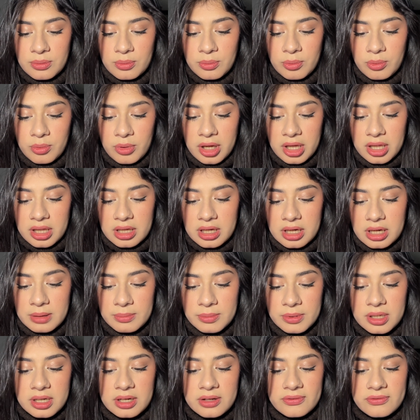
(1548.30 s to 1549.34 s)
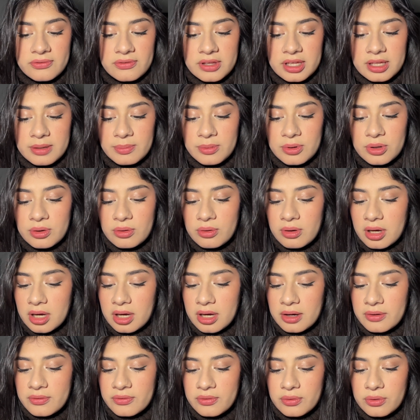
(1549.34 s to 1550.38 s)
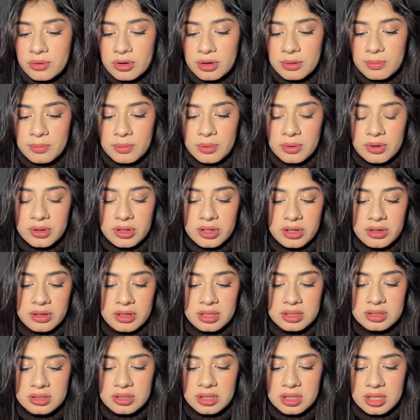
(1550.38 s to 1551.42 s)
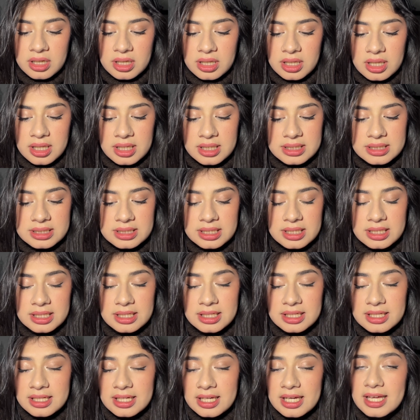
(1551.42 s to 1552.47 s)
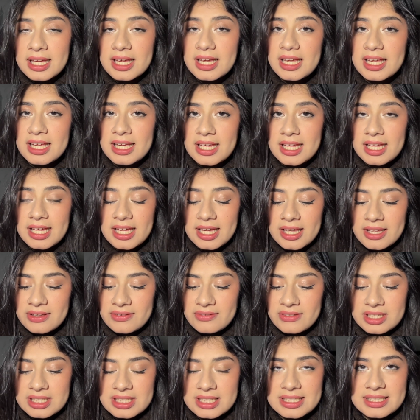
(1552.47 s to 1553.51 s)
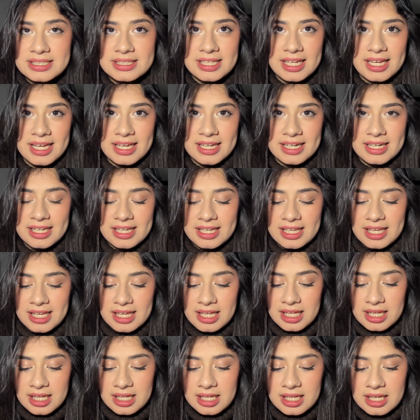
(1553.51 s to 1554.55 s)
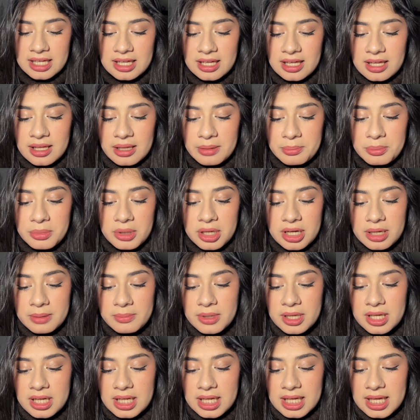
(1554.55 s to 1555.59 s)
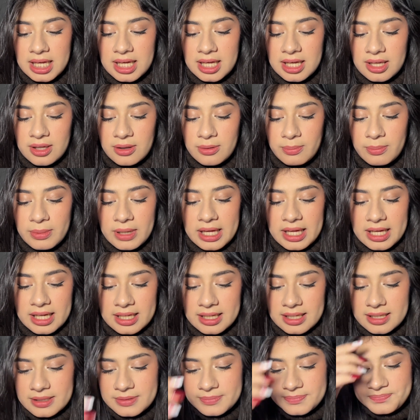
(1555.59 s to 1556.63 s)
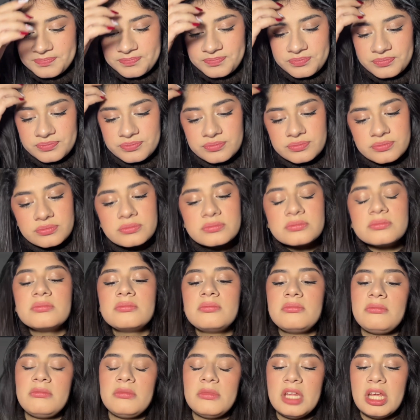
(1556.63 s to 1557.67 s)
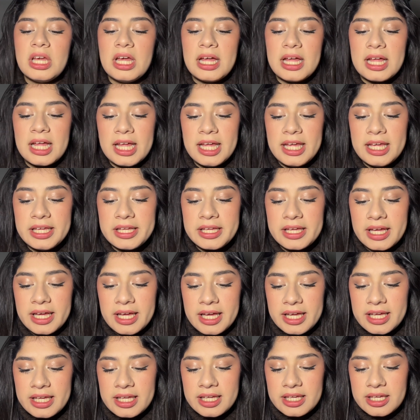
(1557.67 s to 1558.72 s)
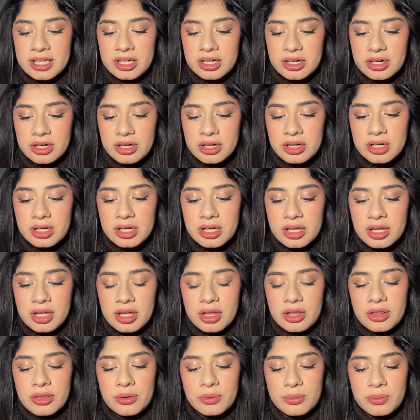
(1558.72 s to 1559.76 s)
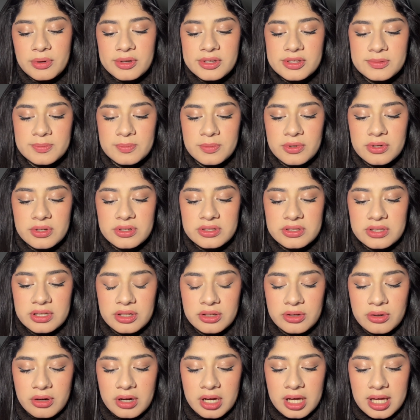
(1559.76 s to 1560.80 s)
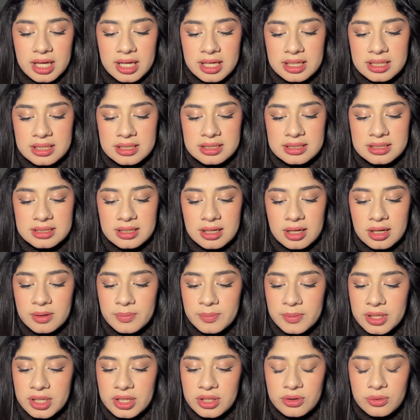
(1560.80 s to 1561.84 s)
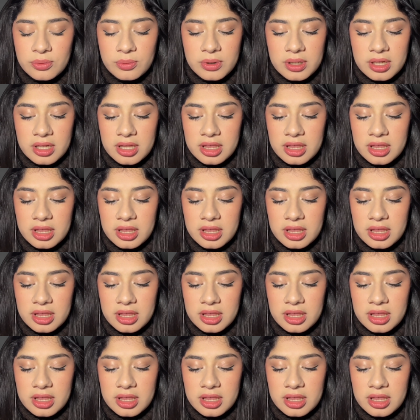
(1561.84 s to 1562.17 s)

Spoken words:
Whether I'm gonna flip you off or pull you into the closet, I haven't decided yet, but I'm gonna get you back. I hear the whispers in your eyes. I'll make you wanna